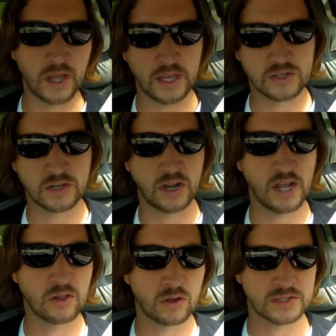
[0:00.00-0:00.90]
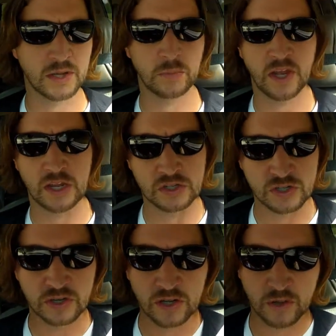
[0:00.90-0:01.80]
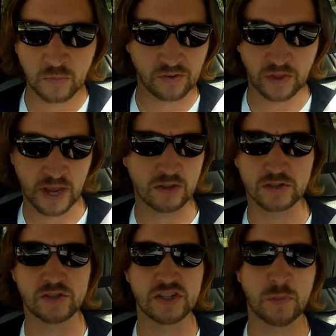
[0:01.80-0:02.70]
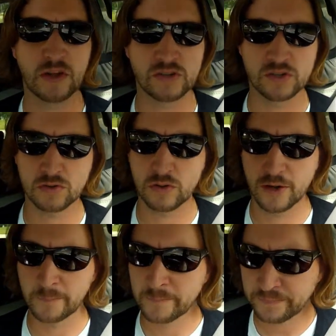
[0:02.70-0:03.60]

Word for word: gauge, and an analog temp gauge, but everything else is just about digital there.